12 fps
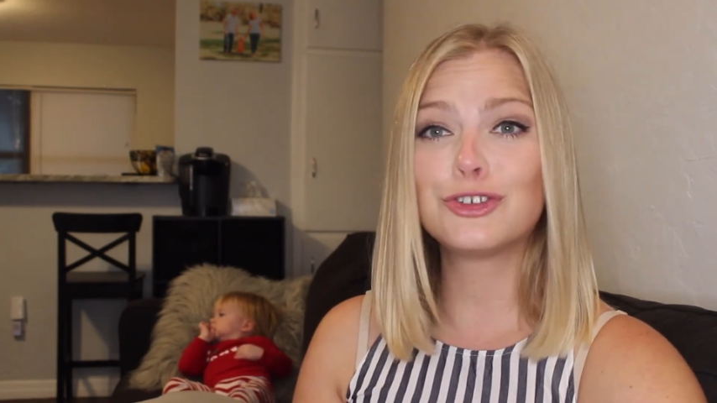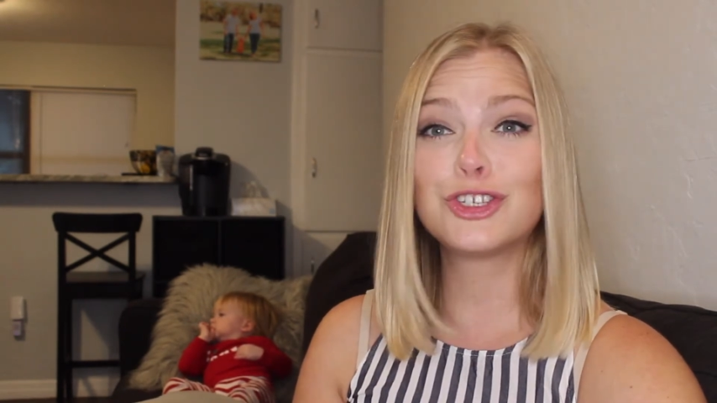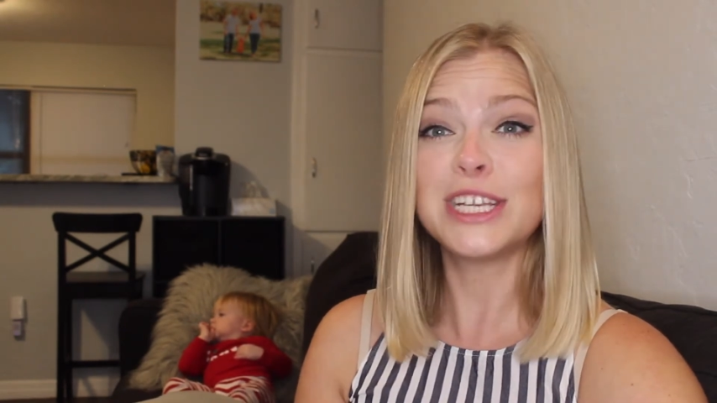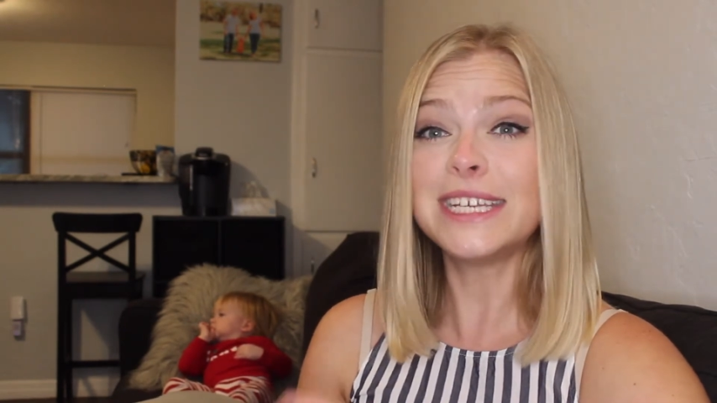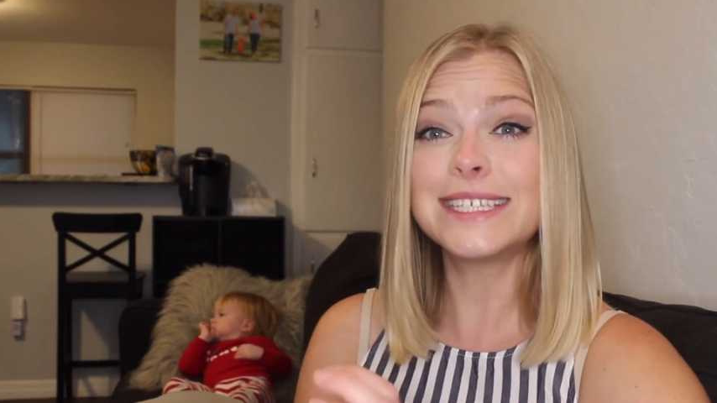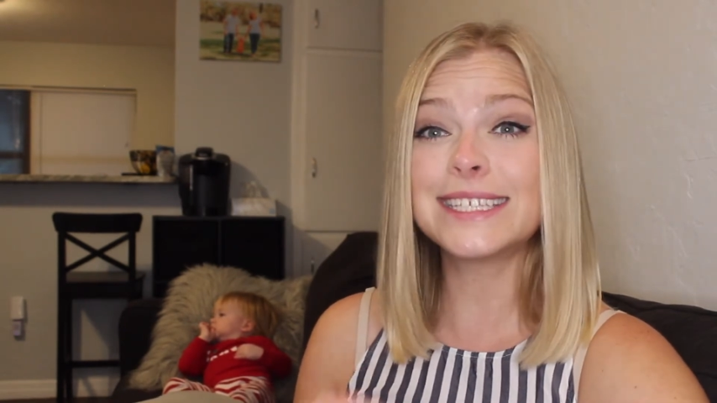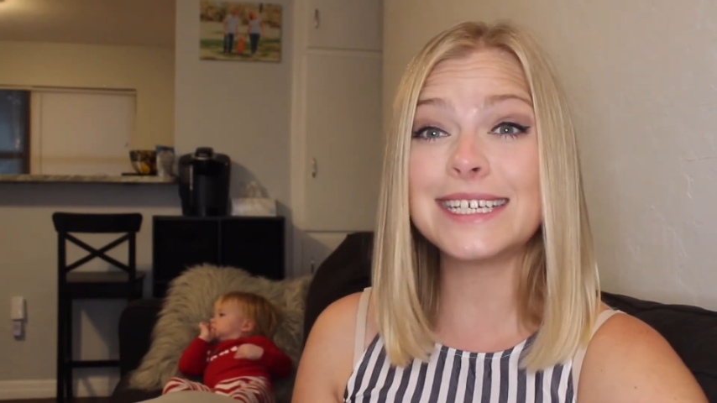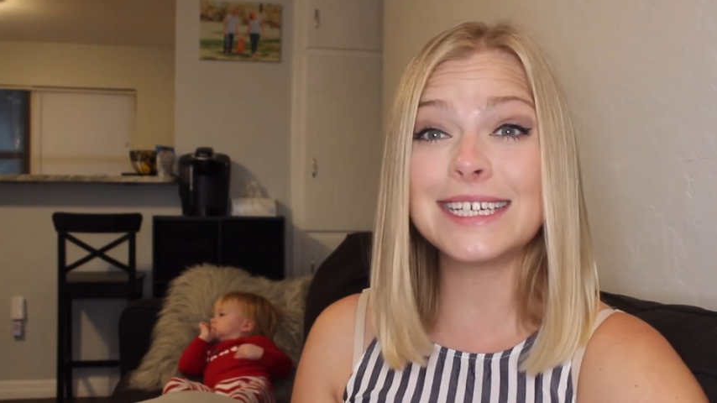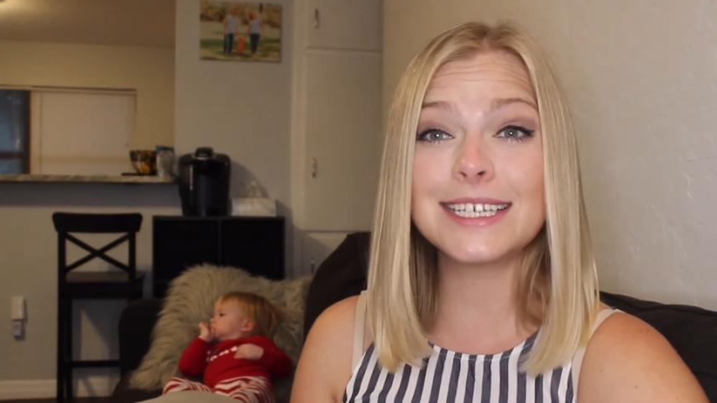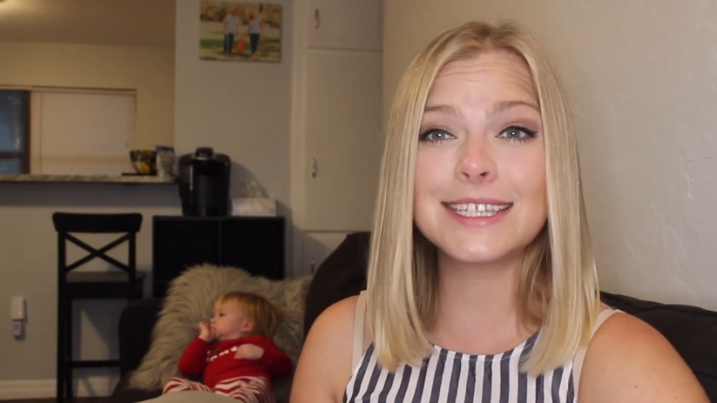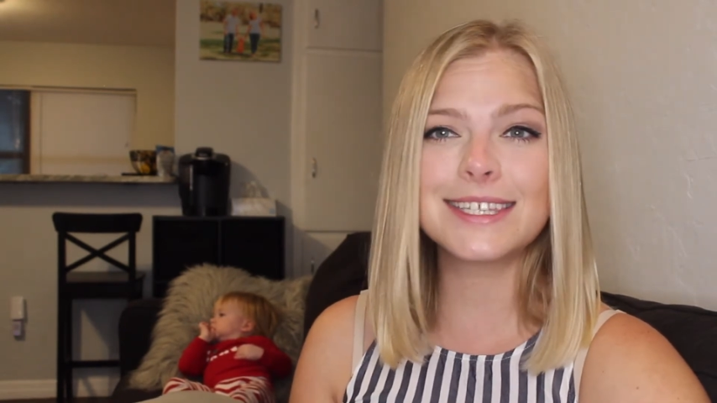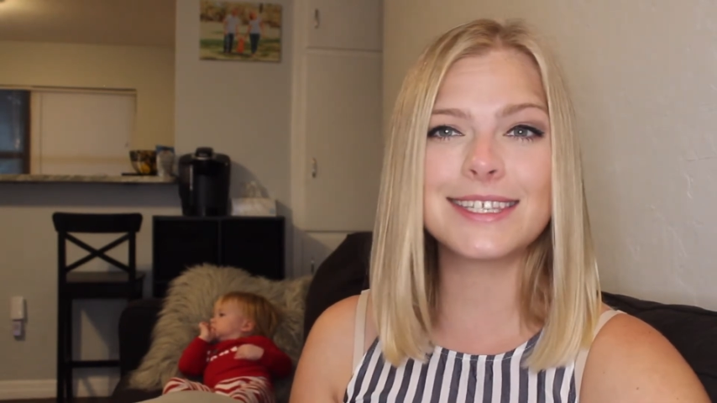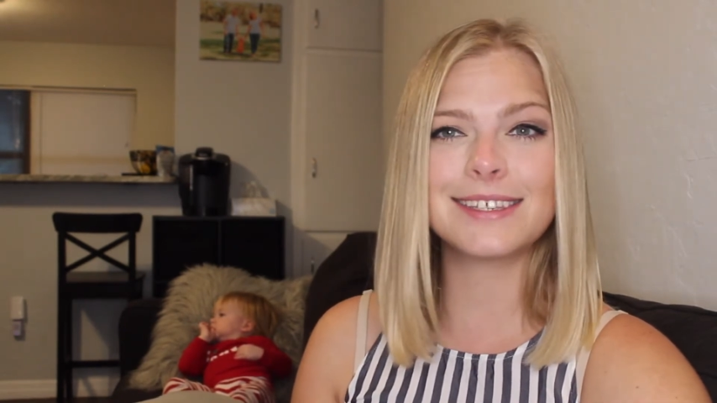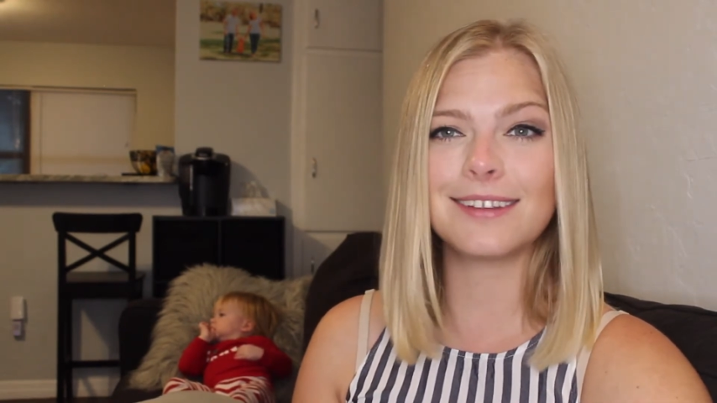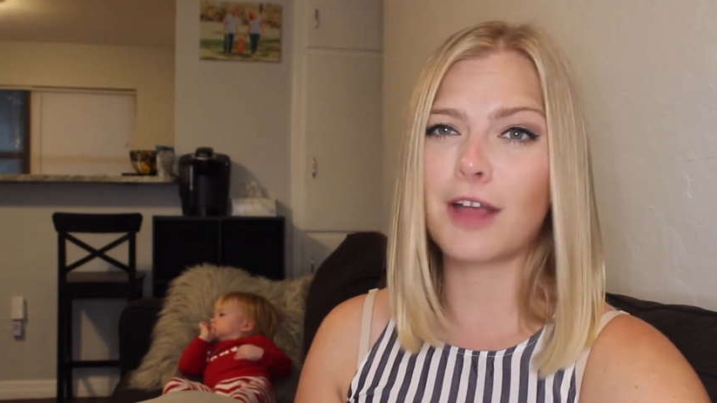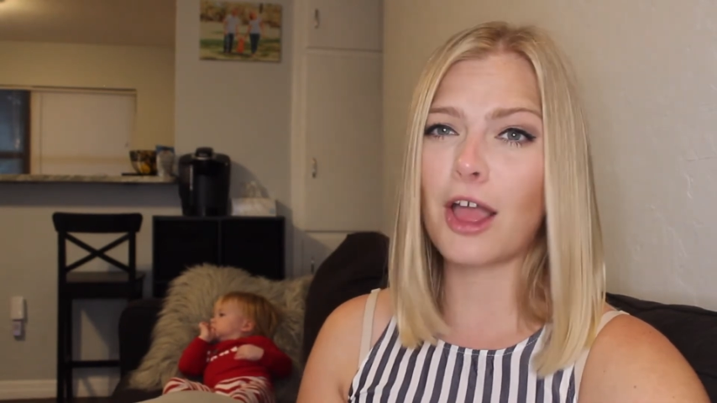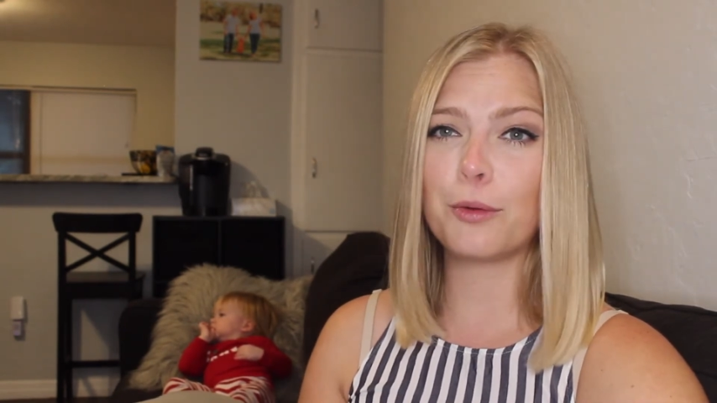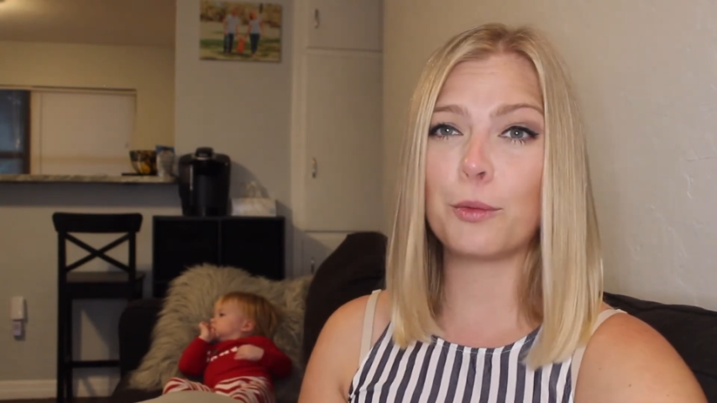Cheez-Its,
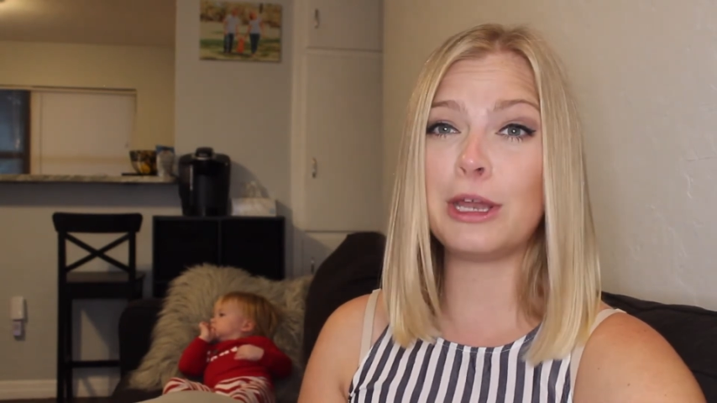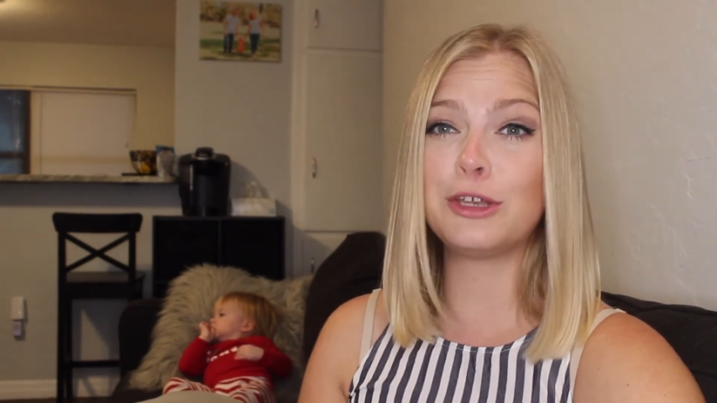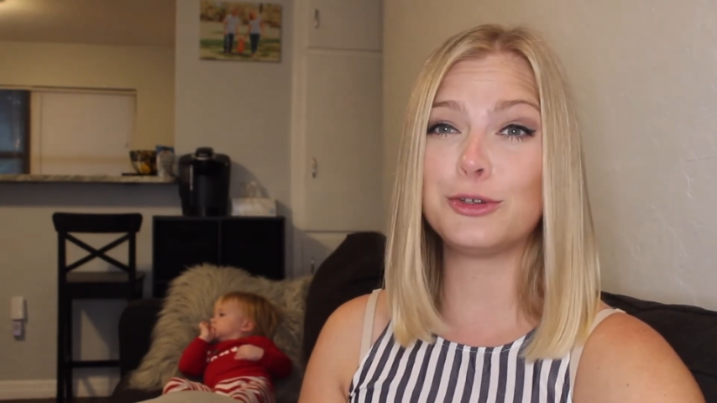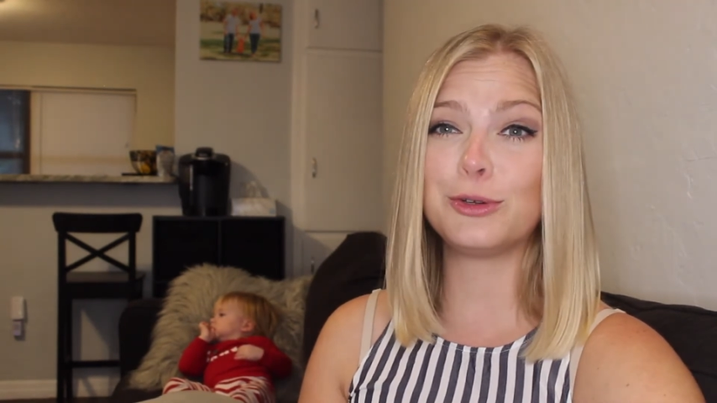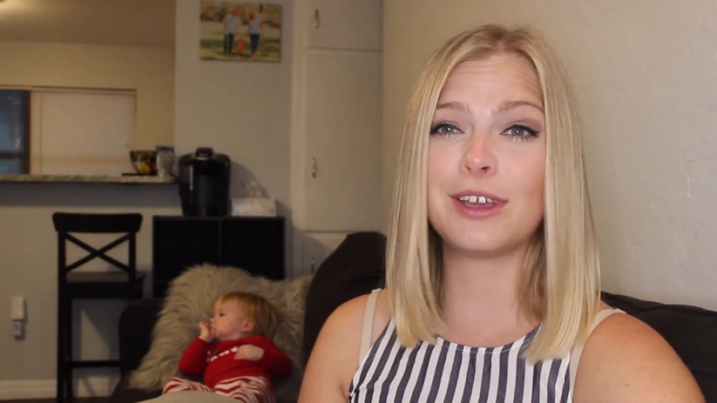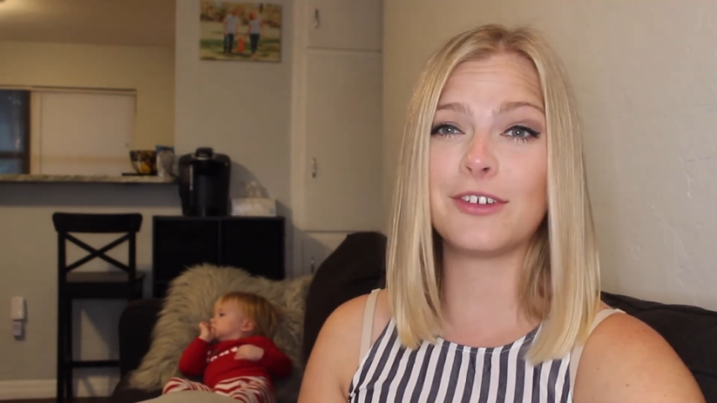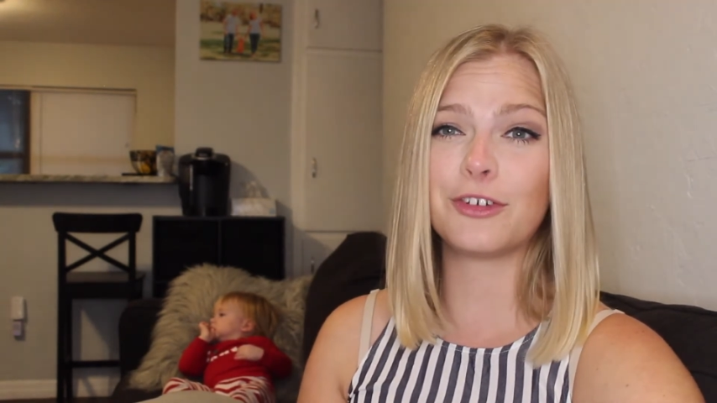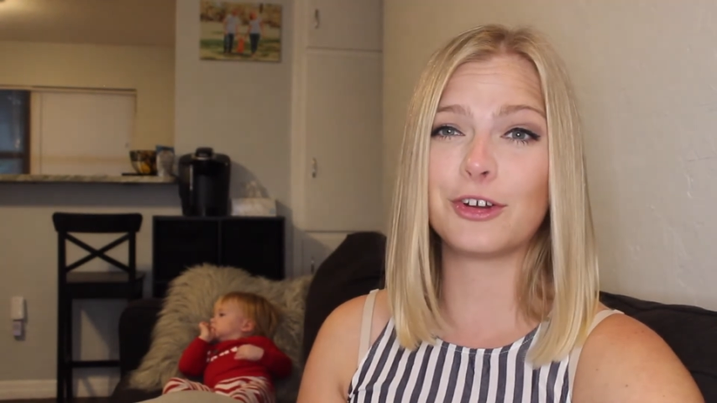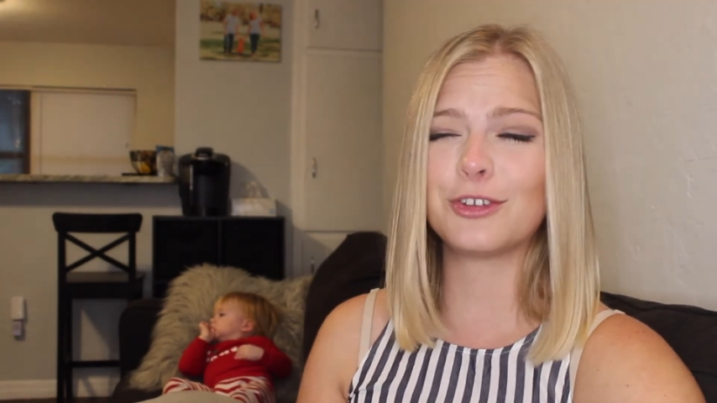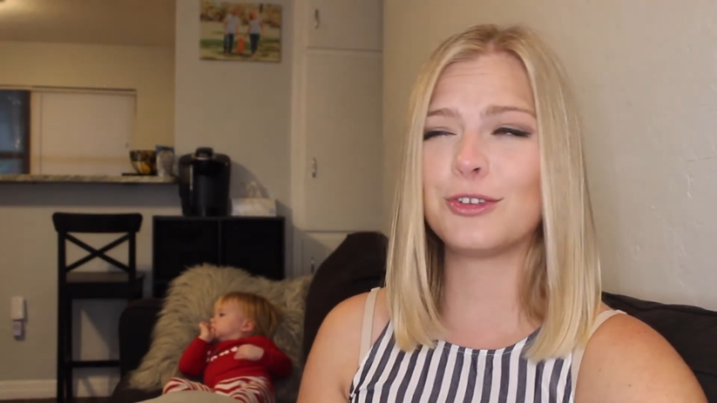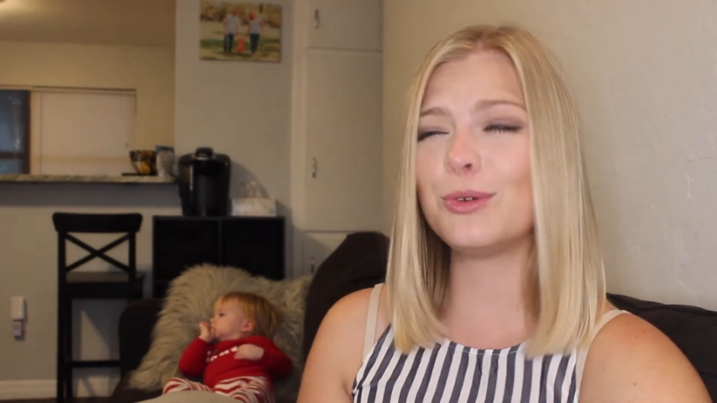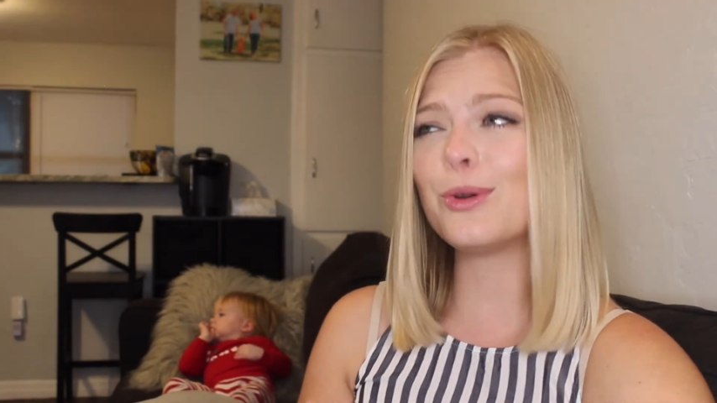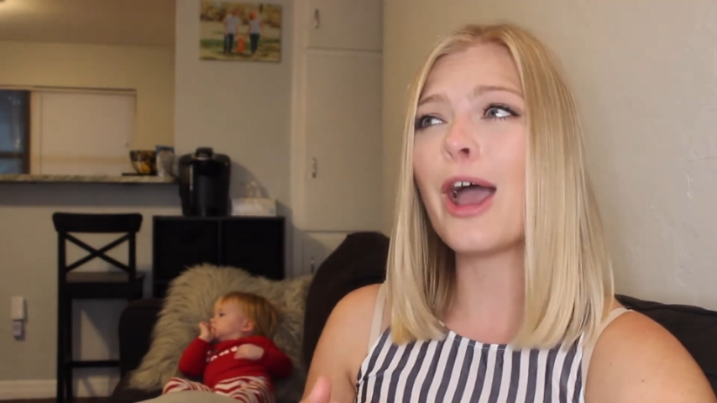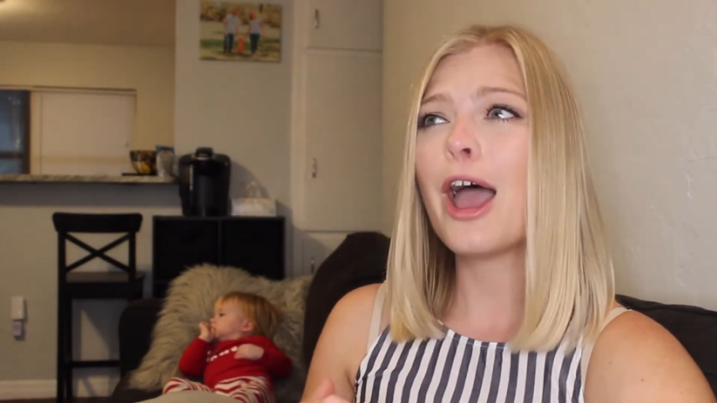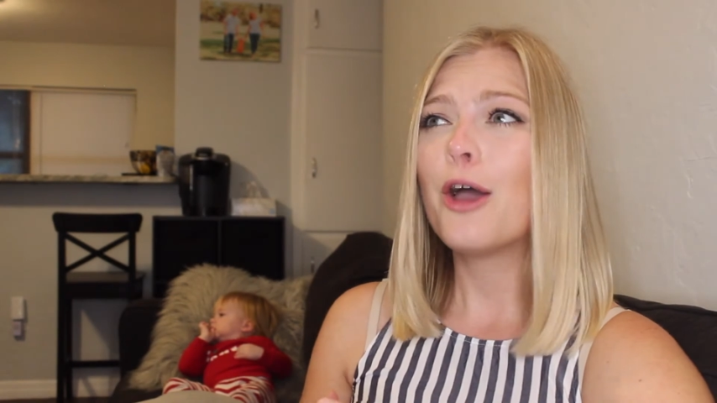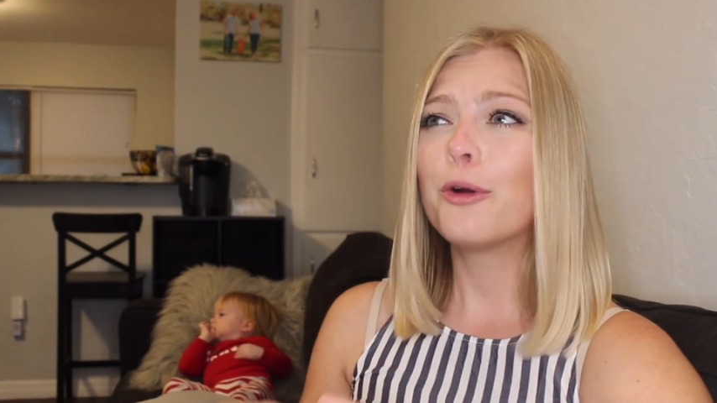we do give her too.